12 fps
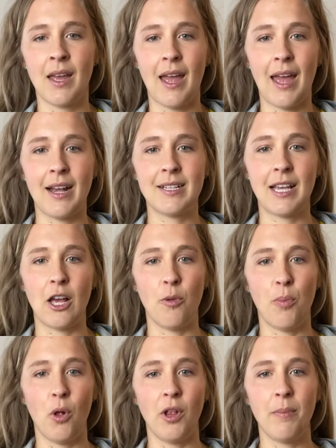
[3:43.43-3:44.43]
Exhale,
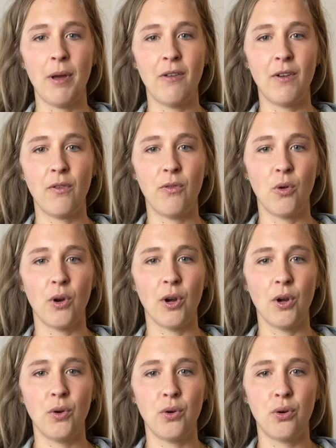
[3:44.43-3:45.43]
pull in pelvic
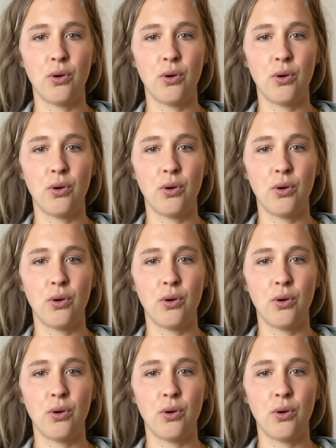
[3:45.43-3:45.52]
floor.